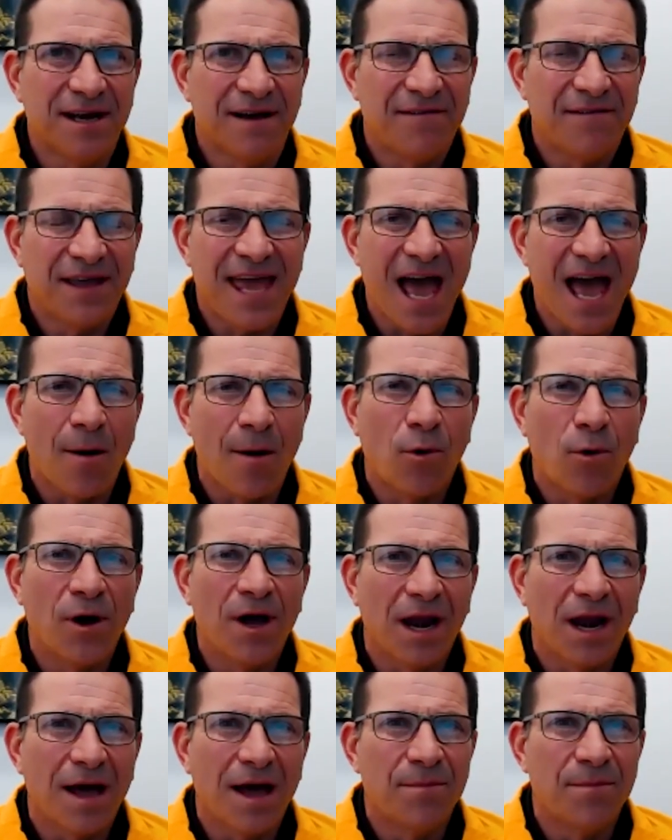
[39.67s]
of the Cowboy
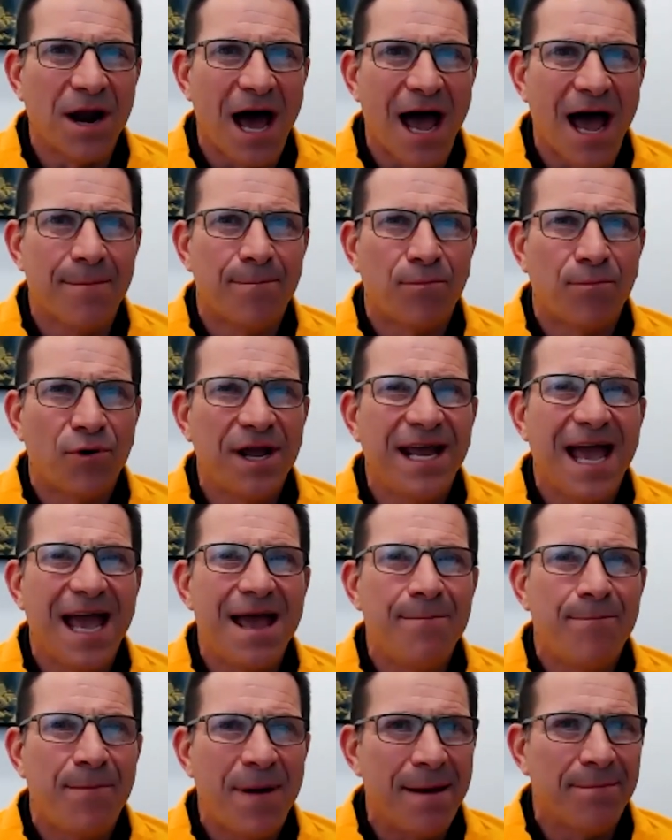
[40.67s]
Alumni
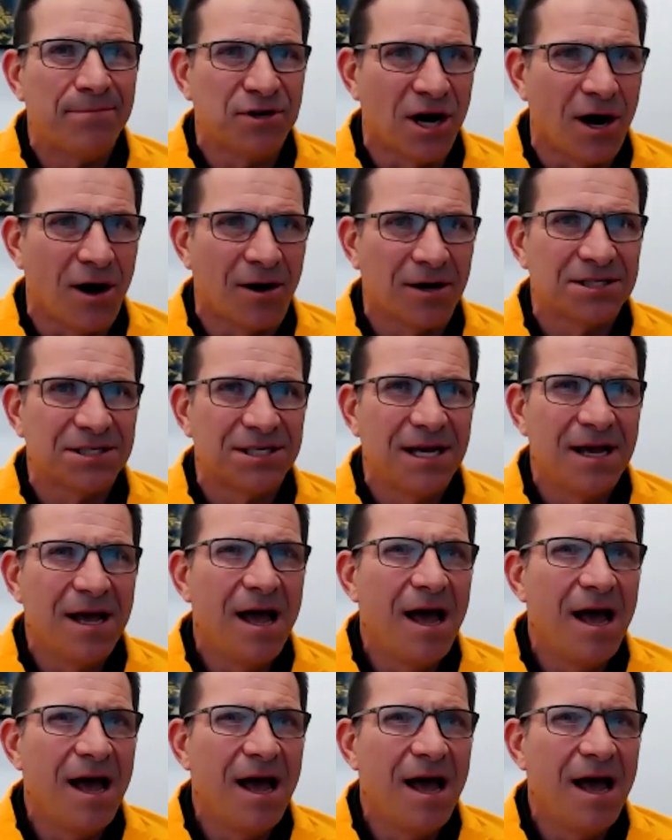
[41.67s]
Pregame Pep Talks